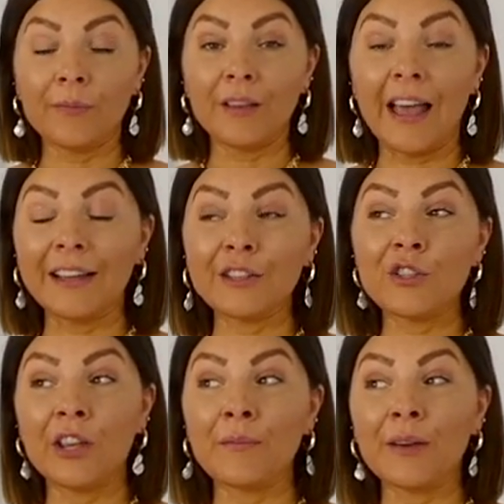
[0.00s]
like
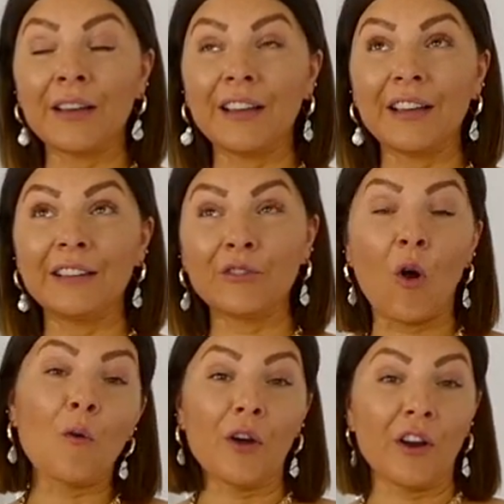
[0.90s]
gym
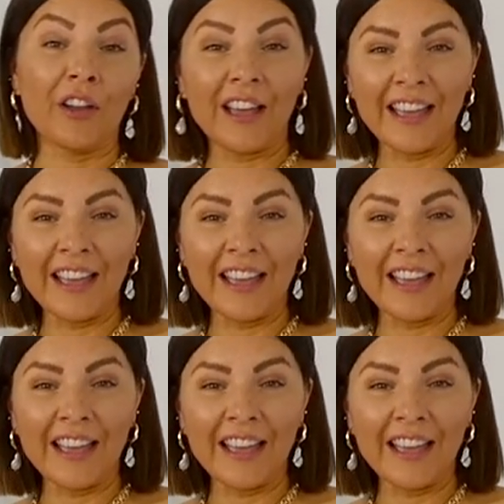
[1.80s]
drawer.